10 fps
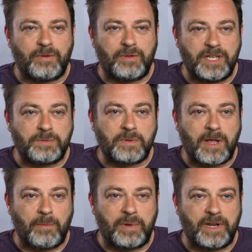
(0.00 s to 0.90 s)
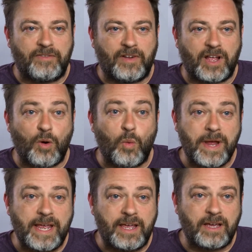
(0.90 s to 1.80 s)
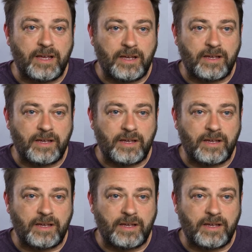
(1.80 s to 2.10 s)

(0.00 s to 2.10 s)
it with this company for like a week.